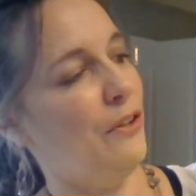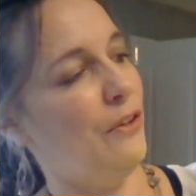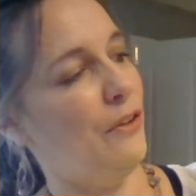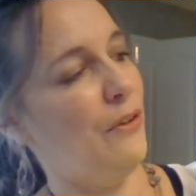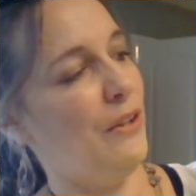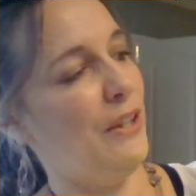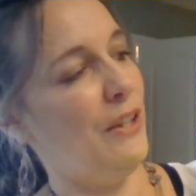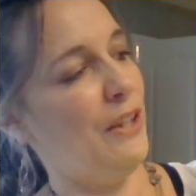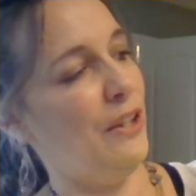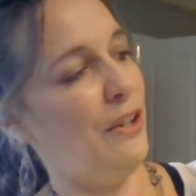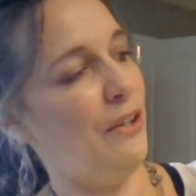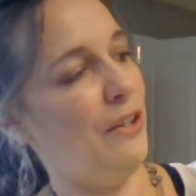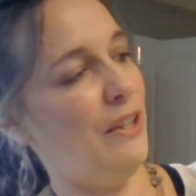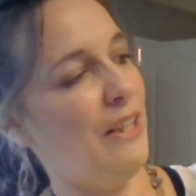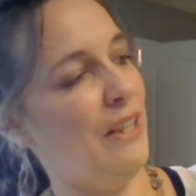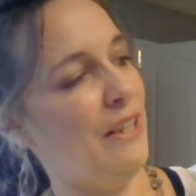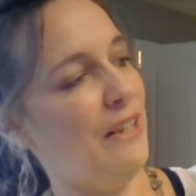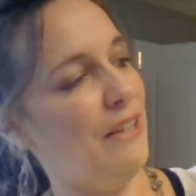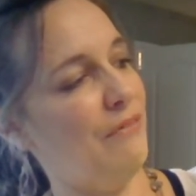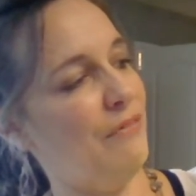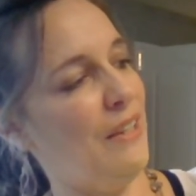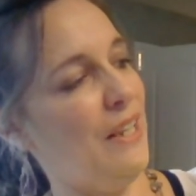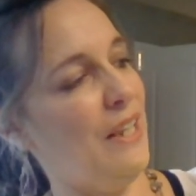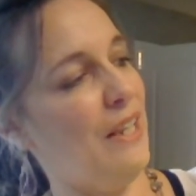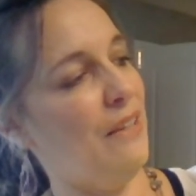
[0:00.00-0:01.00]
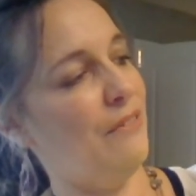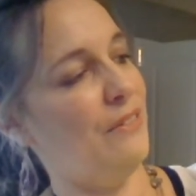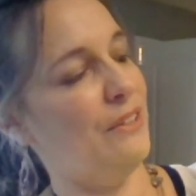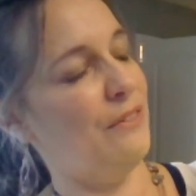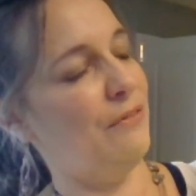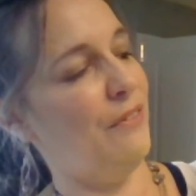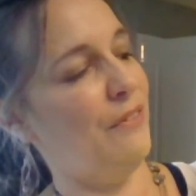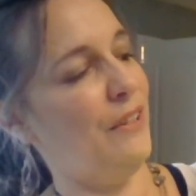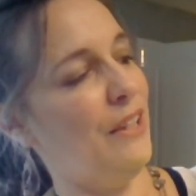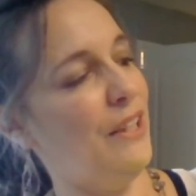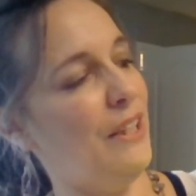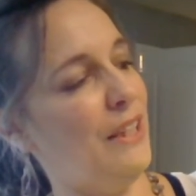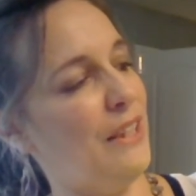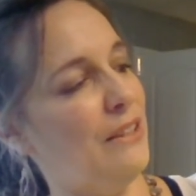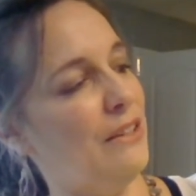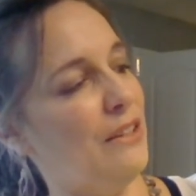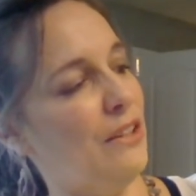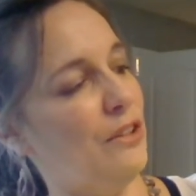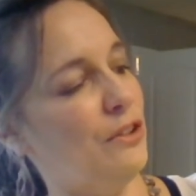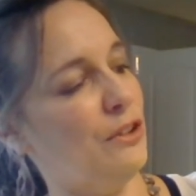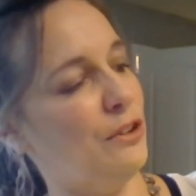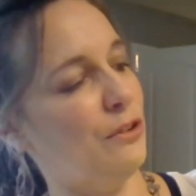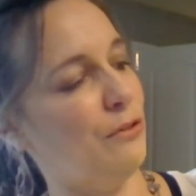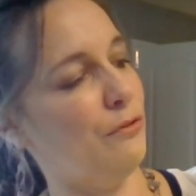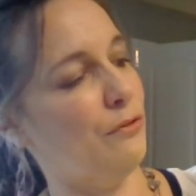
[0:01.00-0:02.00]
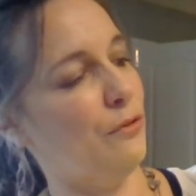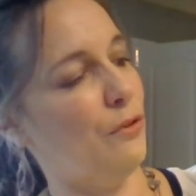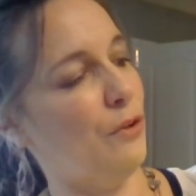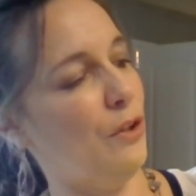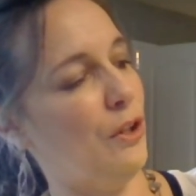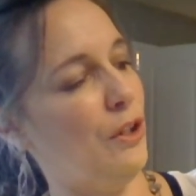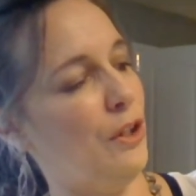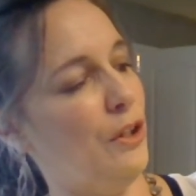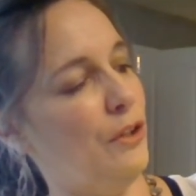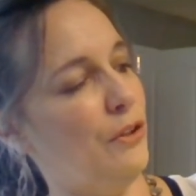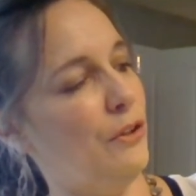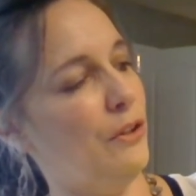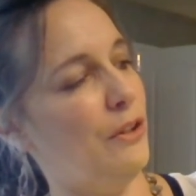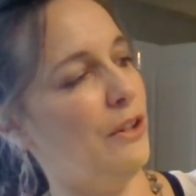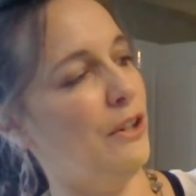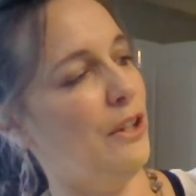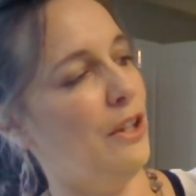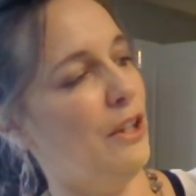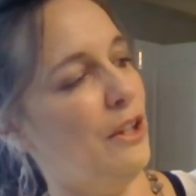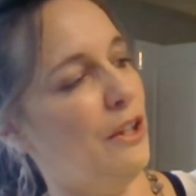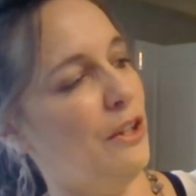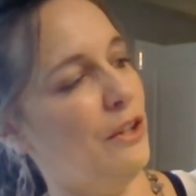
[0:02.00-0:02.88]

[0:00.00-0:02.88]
395 is very close to 400.